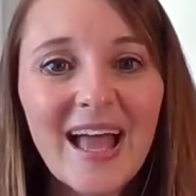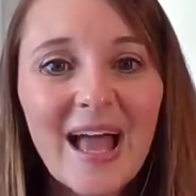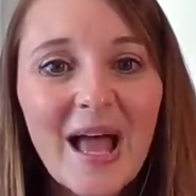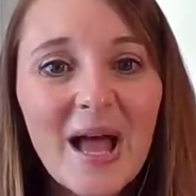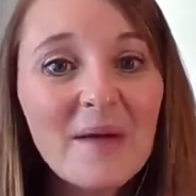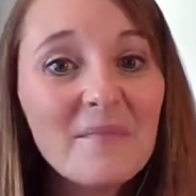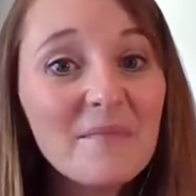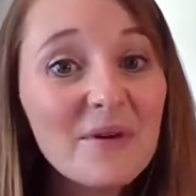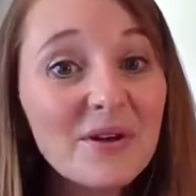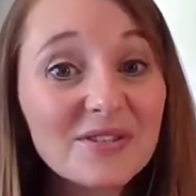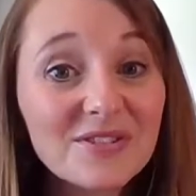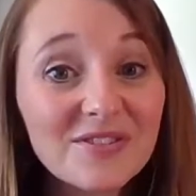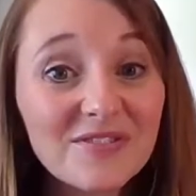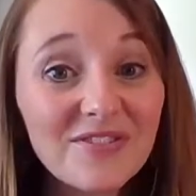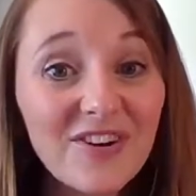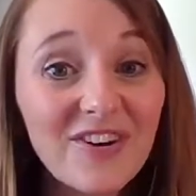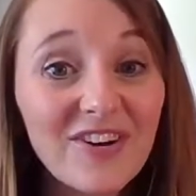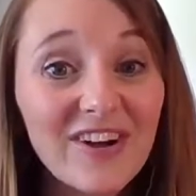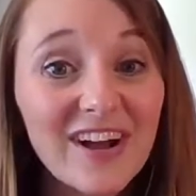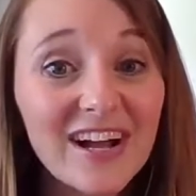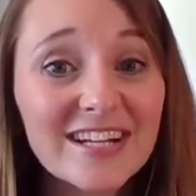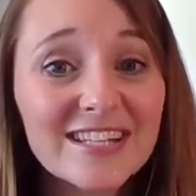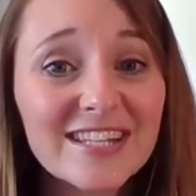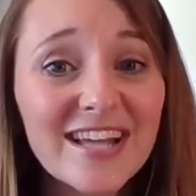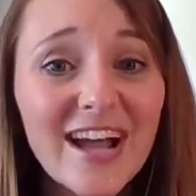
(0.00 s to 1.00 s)
And most of all,
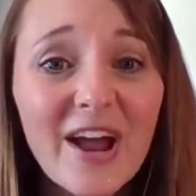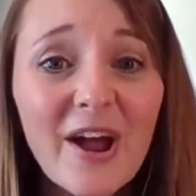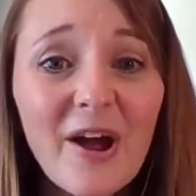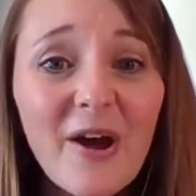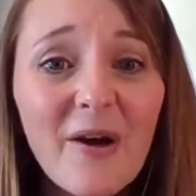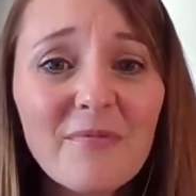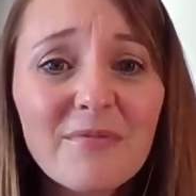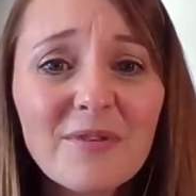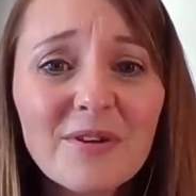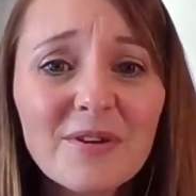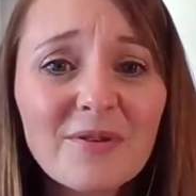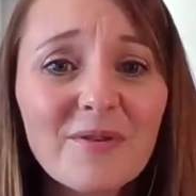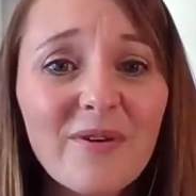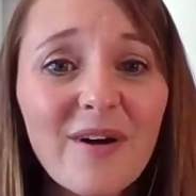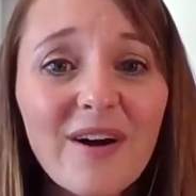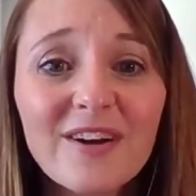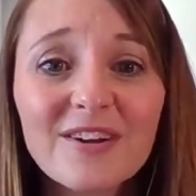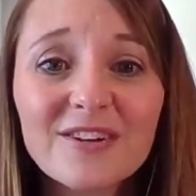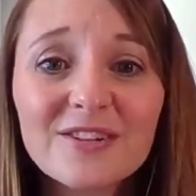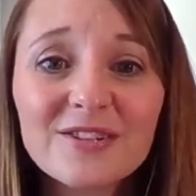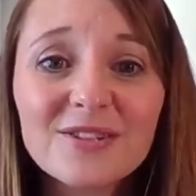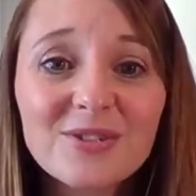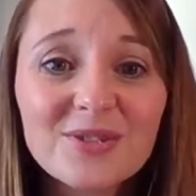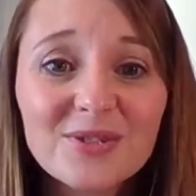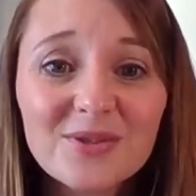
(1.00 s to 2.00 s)
guys, I hope that you are
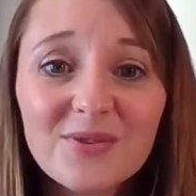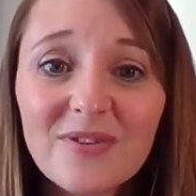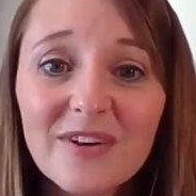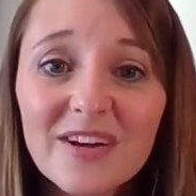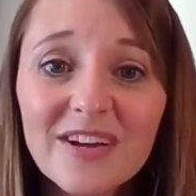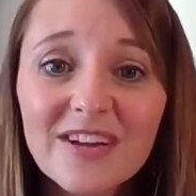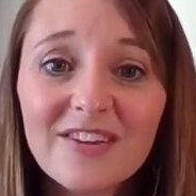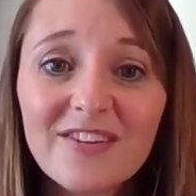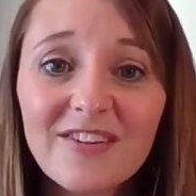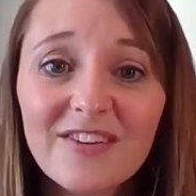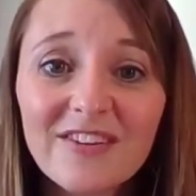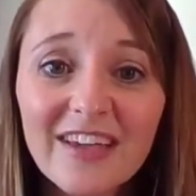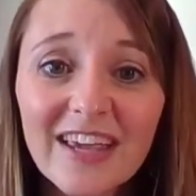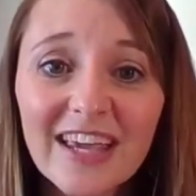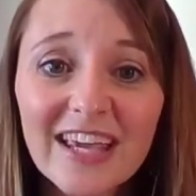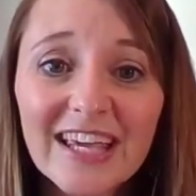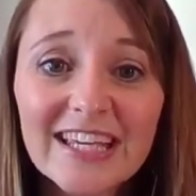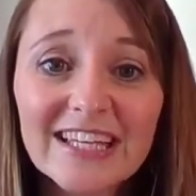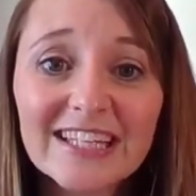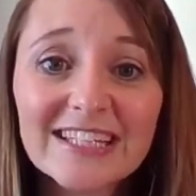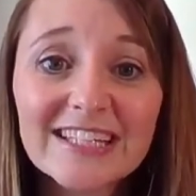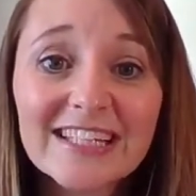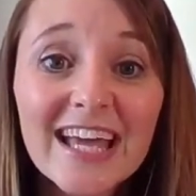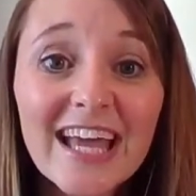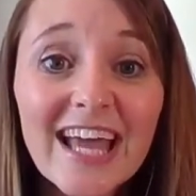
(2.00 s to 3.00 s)
enjoying your
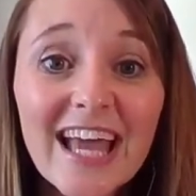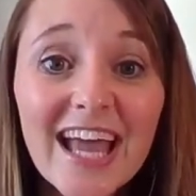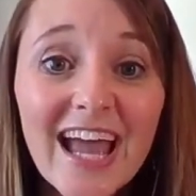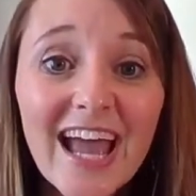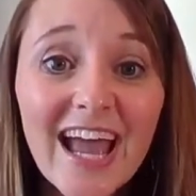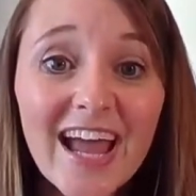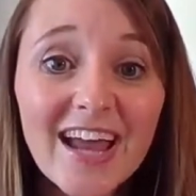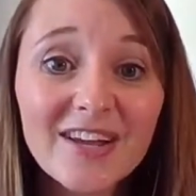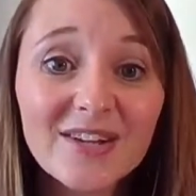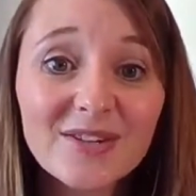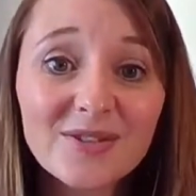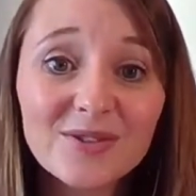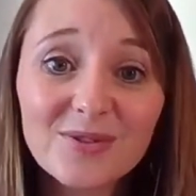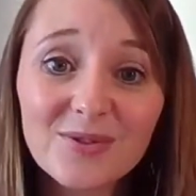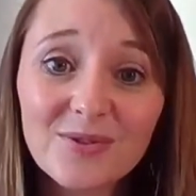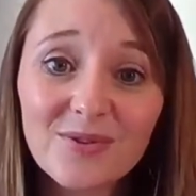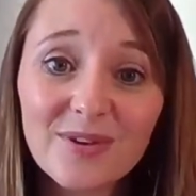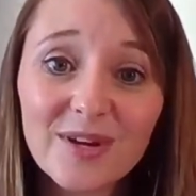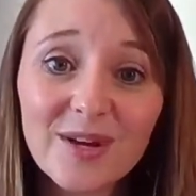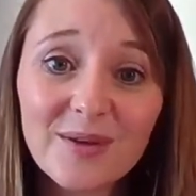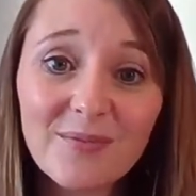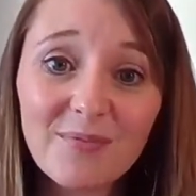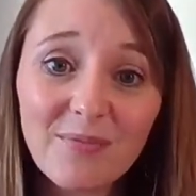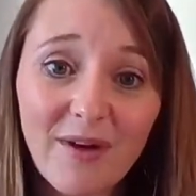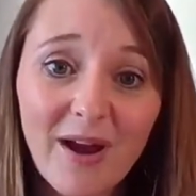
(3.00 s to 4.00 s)
kids and
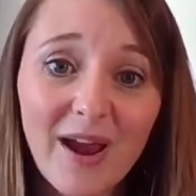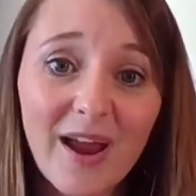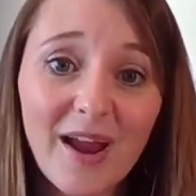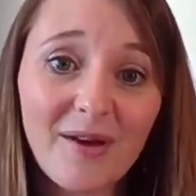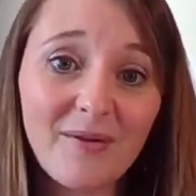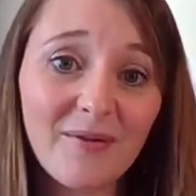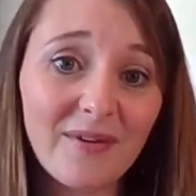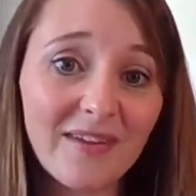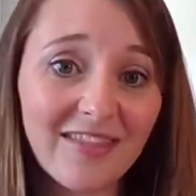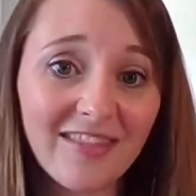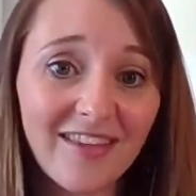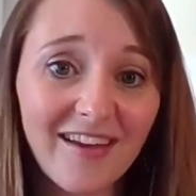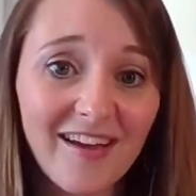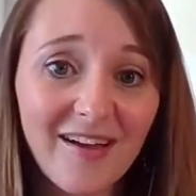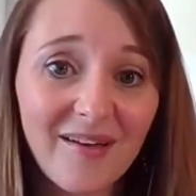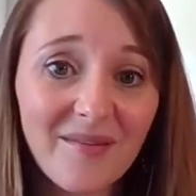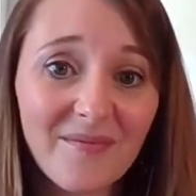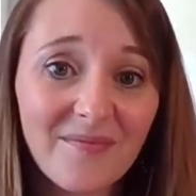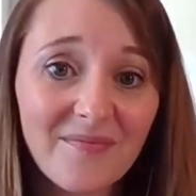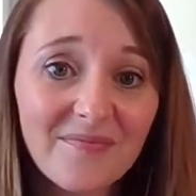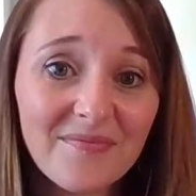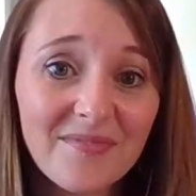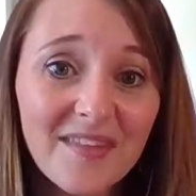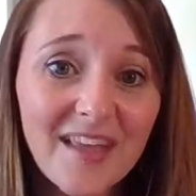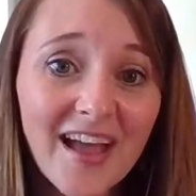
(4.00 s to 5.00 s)
enjoying praying with them.